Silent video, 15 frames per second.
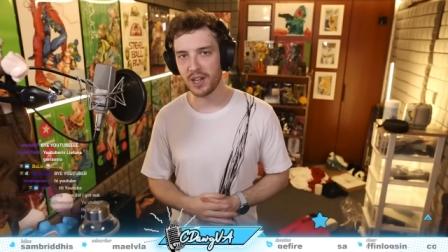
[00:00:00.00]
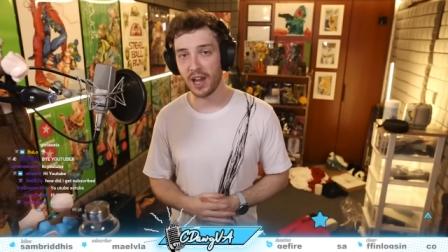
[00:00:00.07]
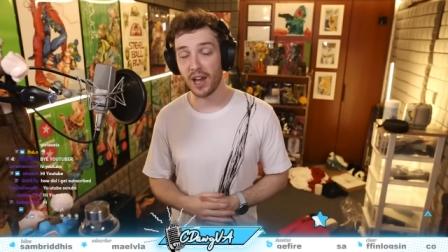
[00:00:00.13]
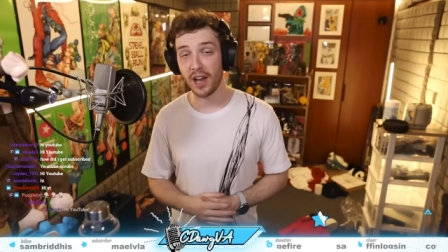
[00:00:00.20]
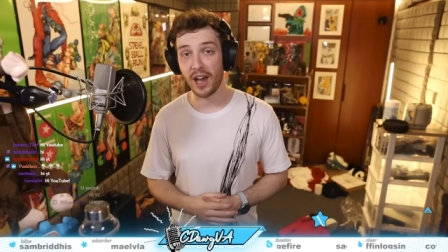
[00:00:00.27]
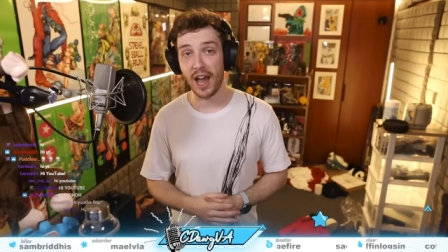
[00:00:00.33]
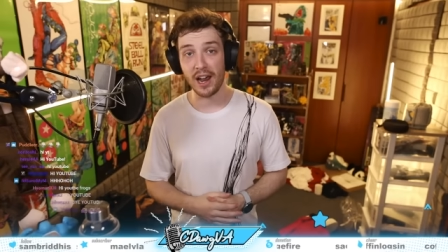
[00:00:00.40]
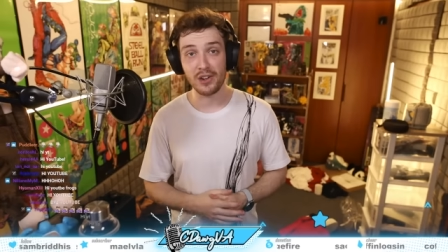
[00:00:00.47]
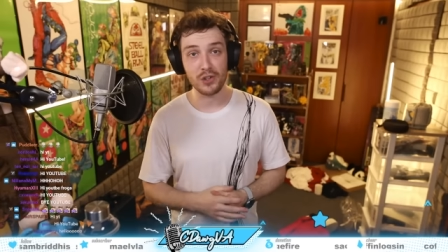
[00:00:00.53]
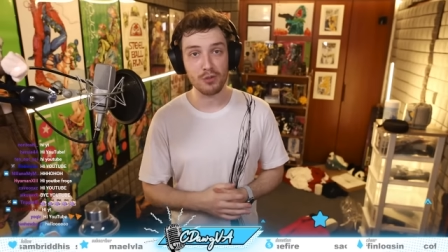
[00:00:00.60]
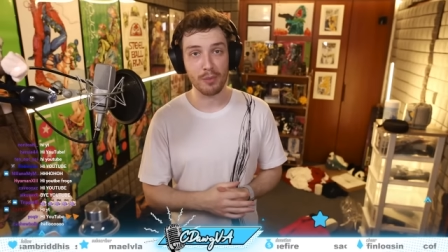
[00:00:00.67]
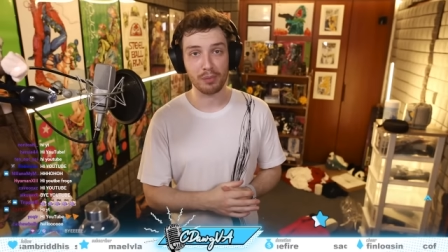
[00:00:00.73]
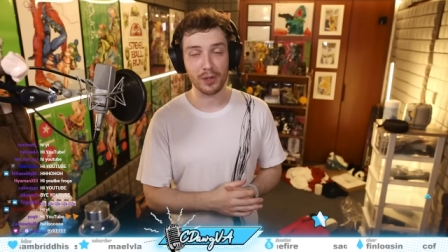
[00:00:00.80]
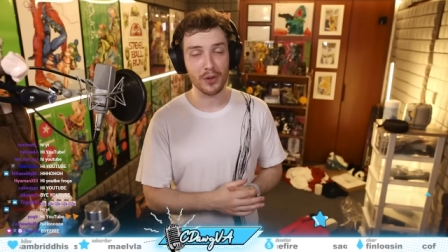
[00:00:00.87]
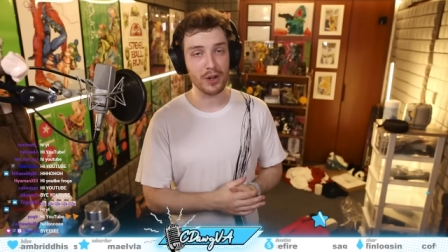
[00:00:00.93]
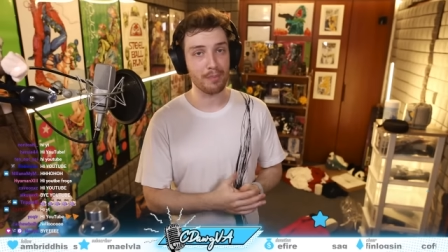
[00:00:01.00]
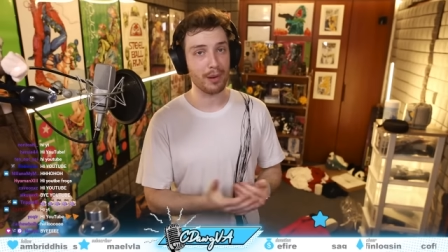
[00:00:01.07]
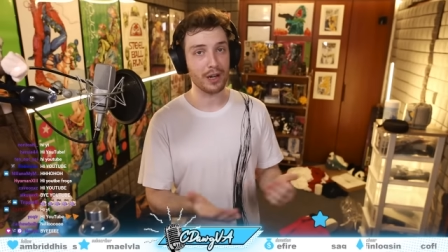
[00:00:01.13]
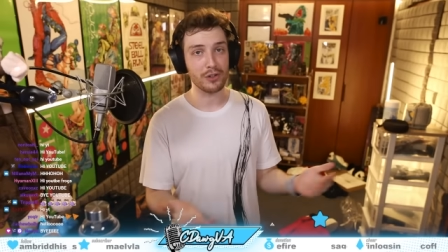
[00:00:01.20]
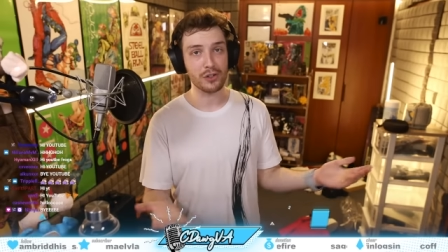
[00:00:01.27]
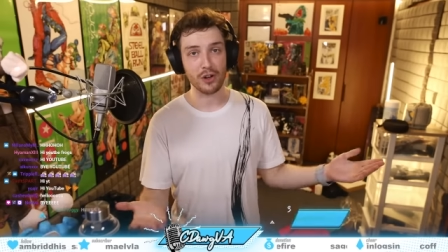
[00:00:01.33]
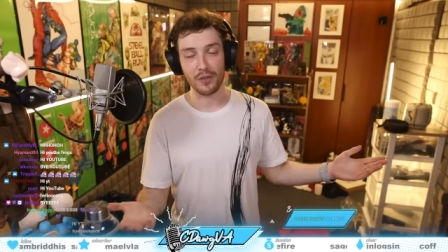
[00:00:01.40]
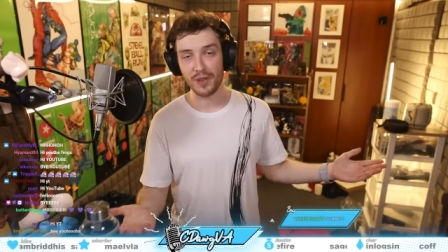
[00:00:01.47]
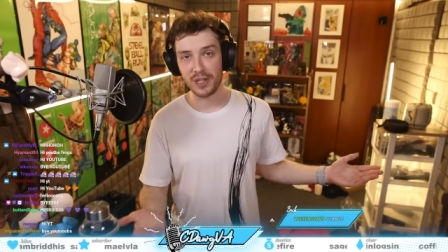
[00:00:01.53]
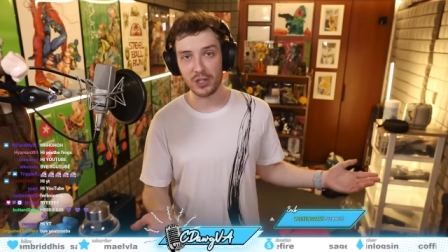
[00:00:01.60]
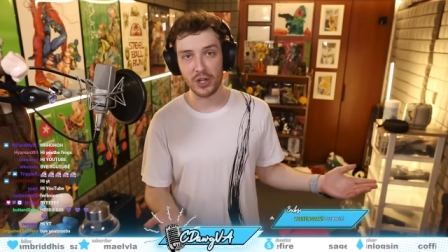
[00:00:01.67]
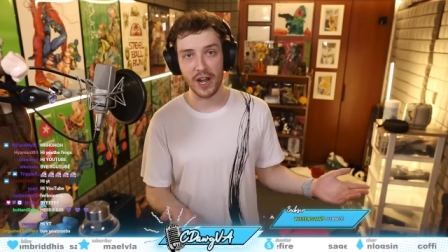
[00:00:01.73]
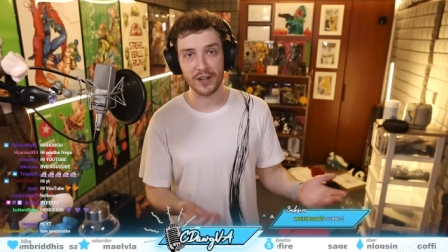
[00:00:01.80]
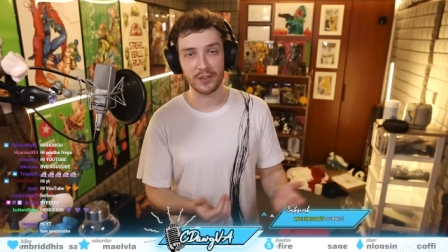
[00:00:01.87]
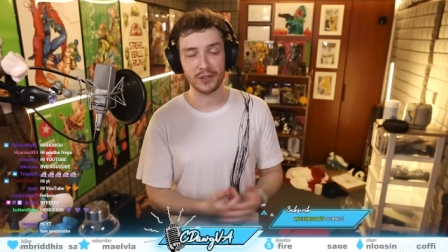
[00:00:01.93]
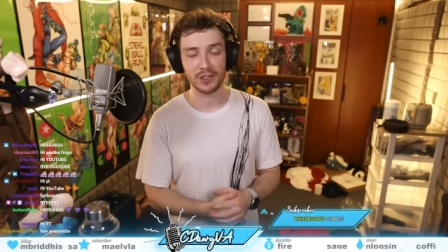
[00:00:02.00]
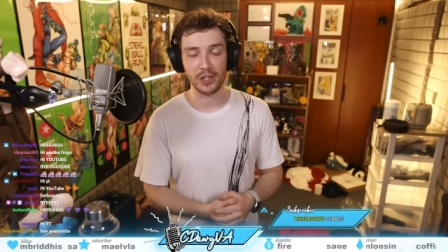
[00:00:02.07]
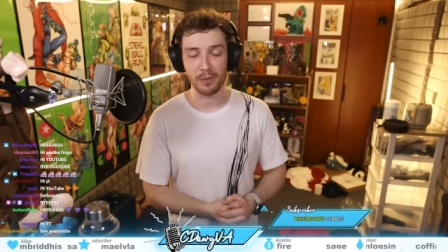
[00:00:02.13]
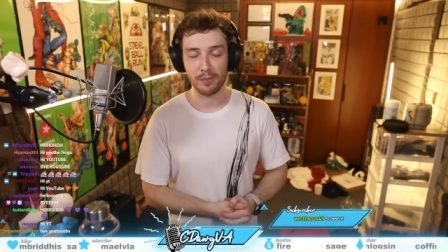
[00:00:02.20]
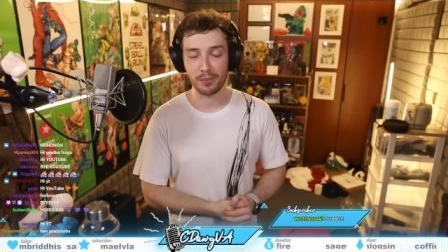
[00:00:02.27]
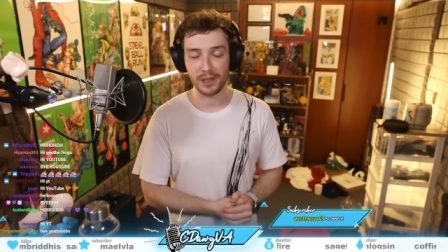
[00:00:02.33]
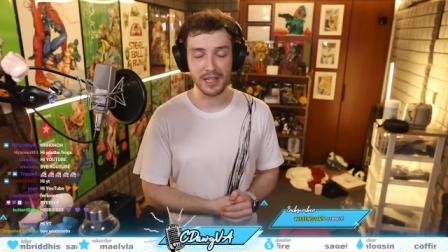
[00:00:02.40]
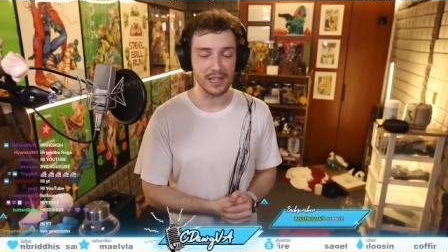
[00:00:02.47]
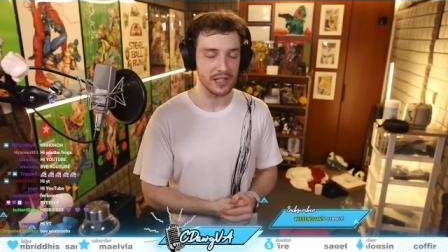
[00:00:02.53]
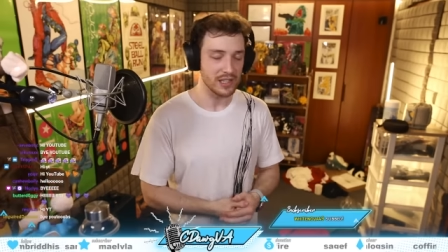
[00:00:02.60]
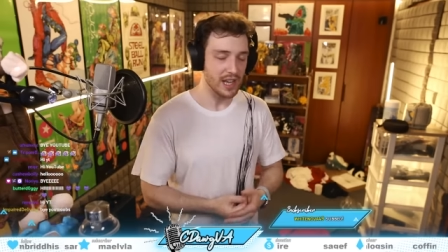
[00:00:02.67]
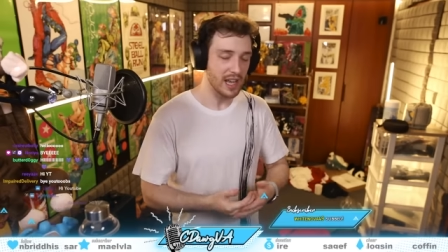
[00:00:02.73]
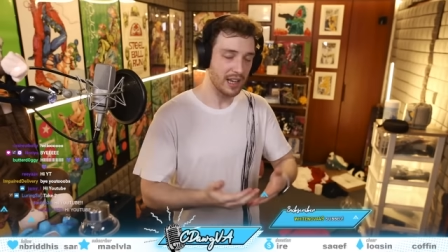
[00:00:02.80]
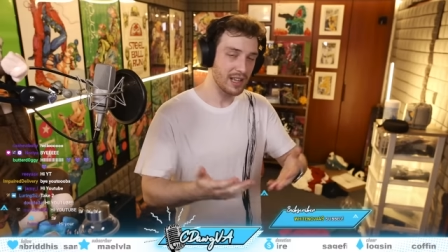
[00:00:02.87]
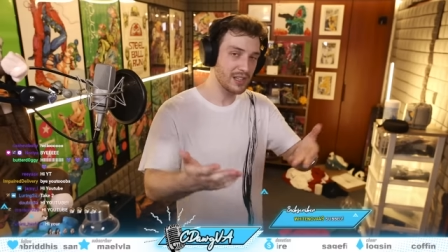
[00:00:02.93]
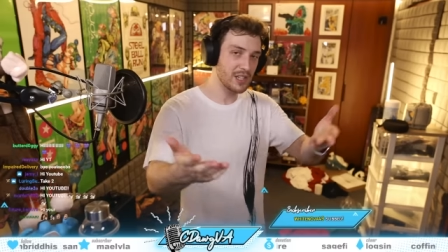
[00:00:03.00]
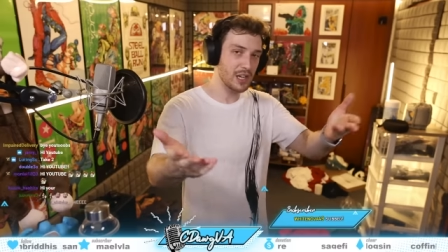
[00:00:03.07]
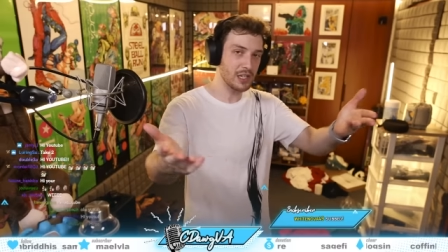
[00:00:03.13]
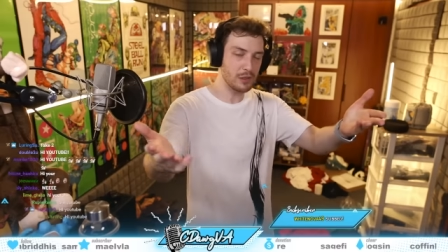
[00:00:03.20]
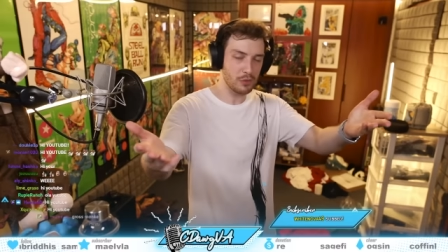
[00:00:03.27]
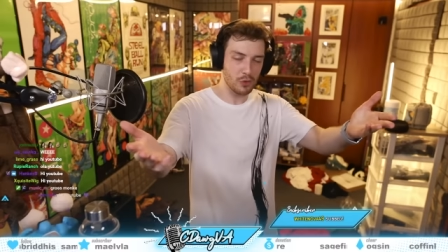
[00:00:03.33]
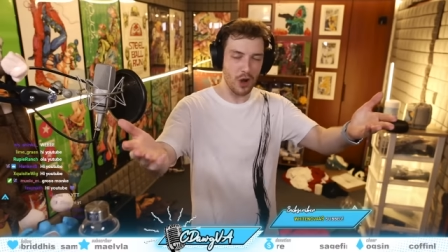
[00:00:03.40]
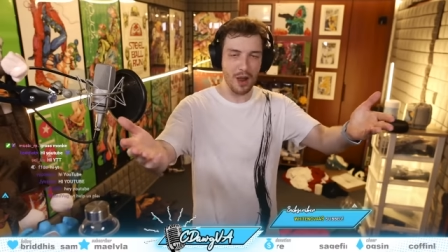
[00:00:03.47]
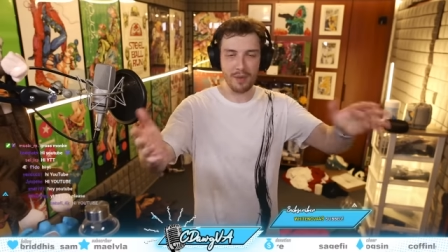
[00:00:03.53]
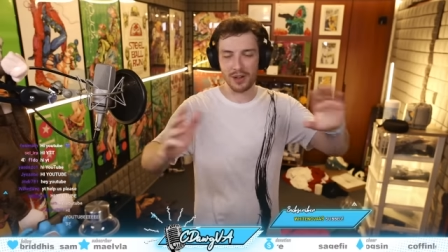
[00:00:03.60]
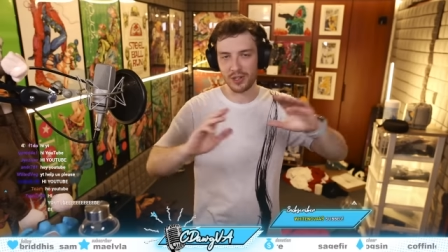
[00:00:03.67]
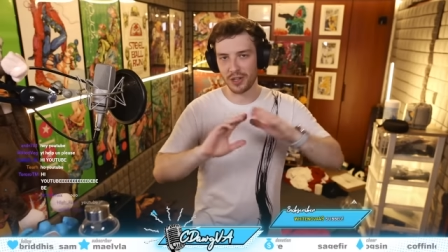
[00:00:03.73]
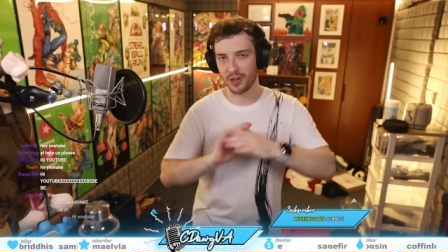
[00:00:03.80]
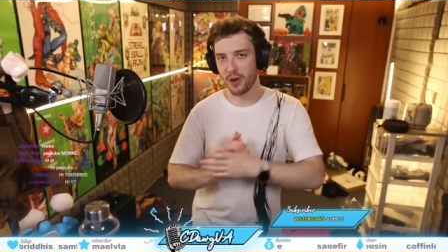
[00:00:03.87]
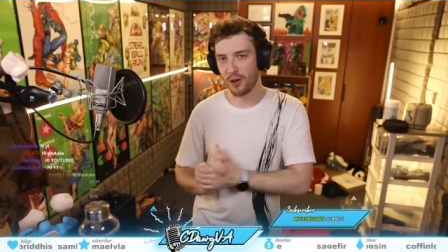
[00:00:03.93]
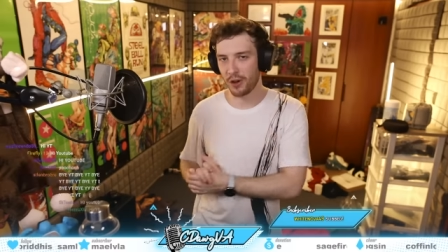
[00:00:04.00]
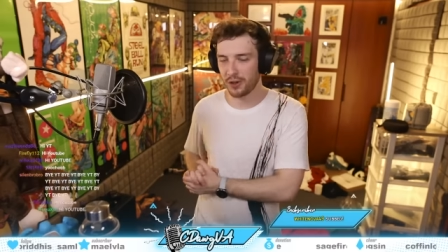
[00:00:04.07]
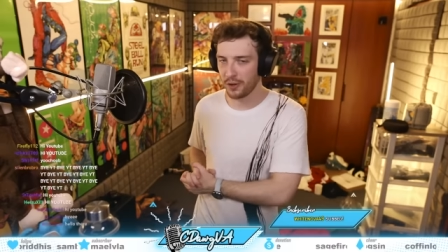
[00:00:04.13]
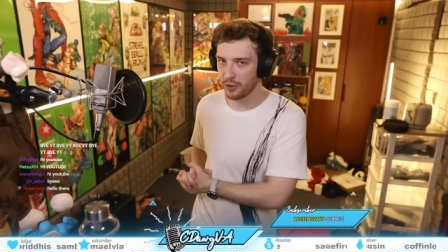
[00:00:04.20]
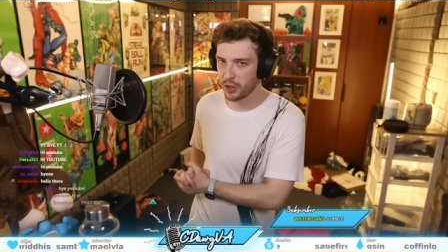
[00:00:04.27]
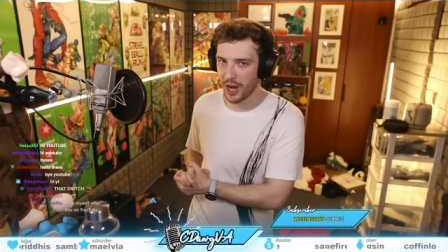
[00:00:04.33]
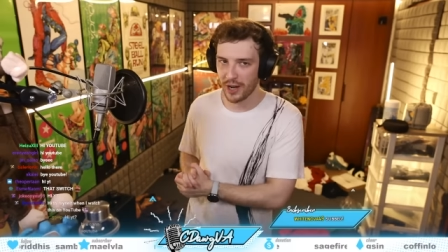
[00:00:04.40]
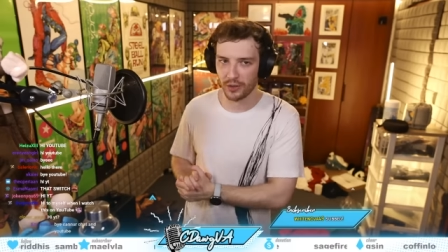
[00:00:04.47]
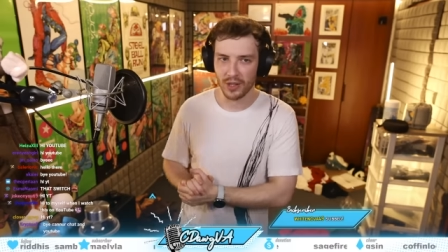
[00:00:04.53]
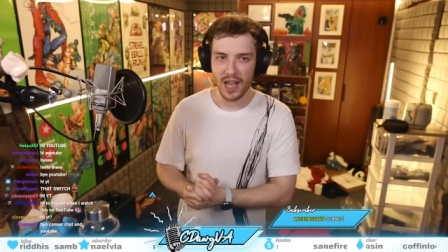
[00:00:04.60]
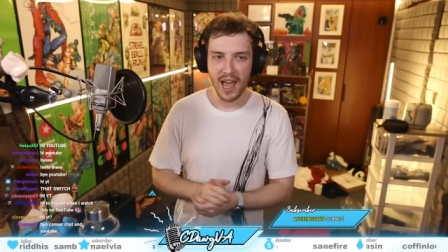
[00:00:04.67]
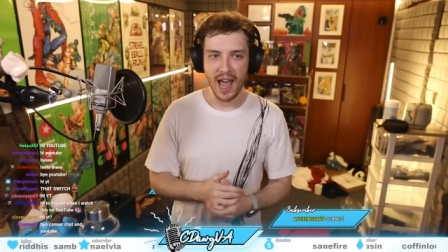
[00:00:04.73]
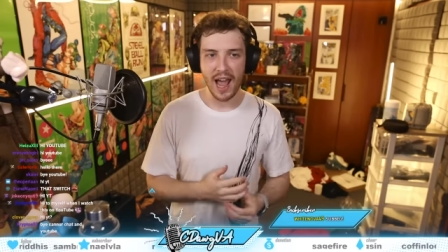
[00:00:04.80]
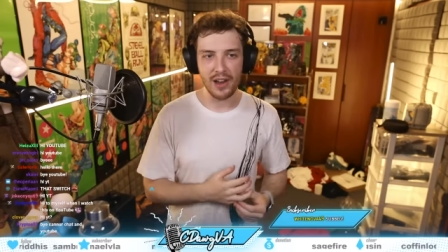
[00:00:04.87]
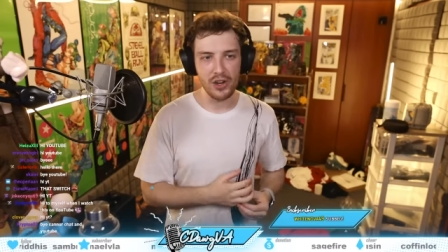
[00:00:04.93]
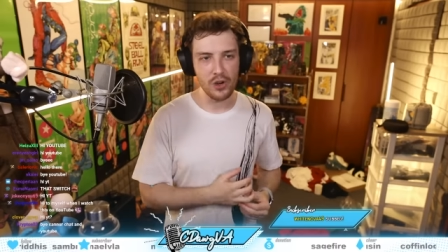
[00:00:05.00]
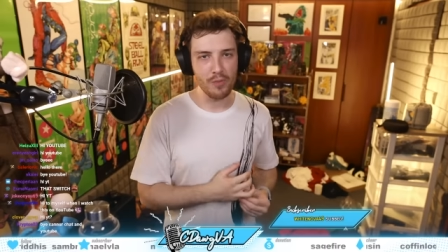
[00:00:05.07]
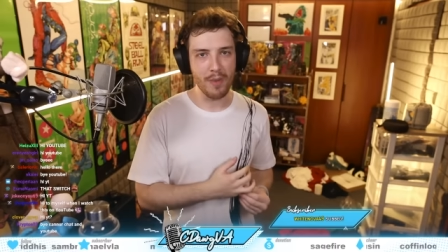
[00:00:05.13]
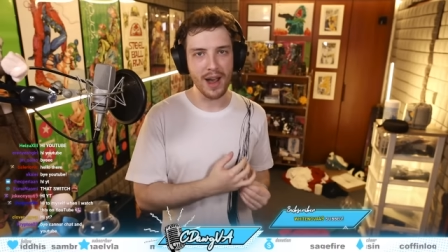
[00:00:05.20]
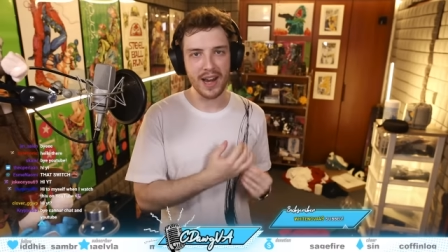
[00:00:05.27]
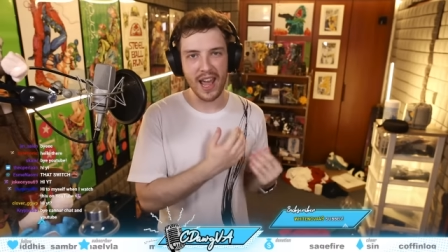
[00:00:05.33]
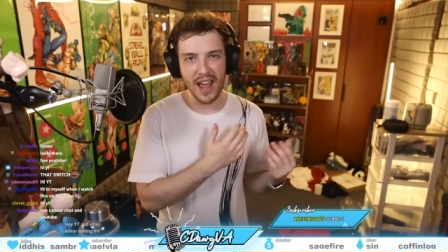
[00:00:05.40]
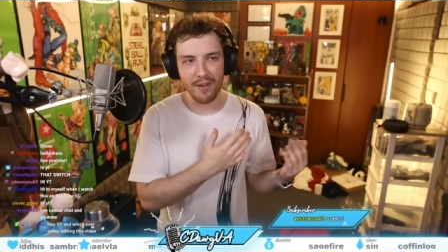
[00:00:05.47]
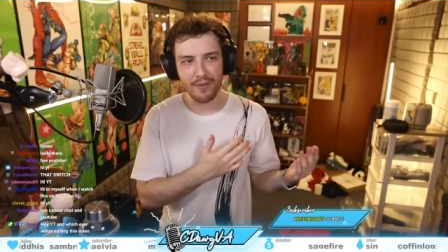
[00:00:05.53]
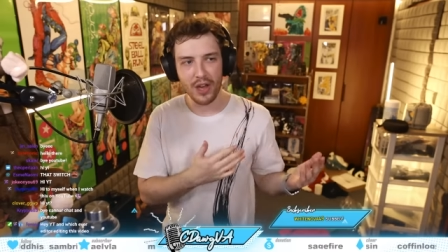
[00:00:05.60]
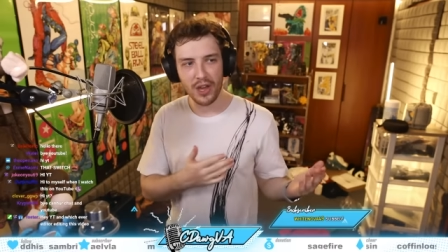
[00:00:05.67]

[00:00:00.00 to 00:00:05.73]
Uh, I do upload a bunch on this channel, so please consider subscribing to the ConnorDawg channel, and you might have